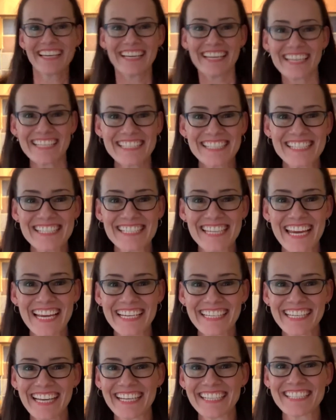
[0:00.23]
It's
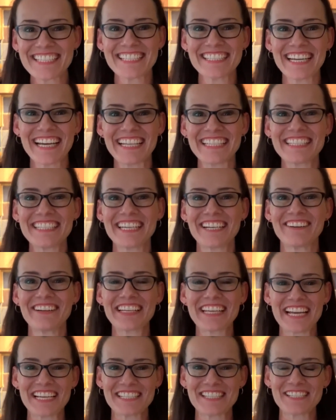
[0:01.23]
steak night tonight here
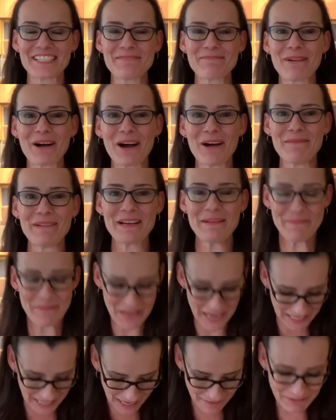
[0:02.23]
at Casa de Parma,
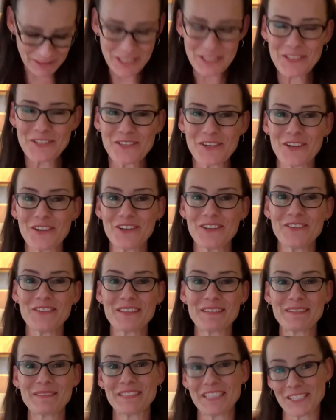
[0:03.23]
and I'm going to show you
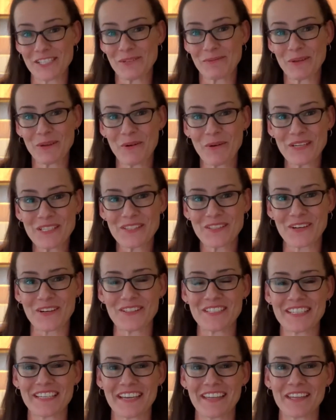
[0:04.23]
the dish we always throw
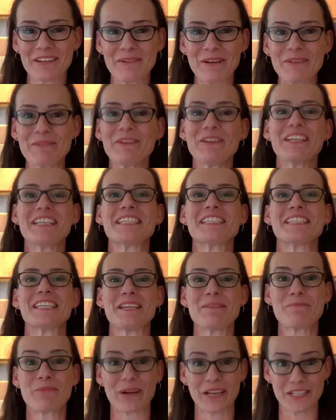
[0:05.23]
together when we're in a
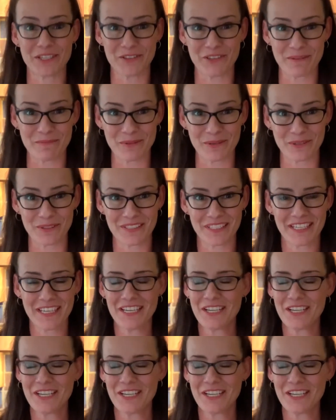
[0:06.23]
celebratory mood.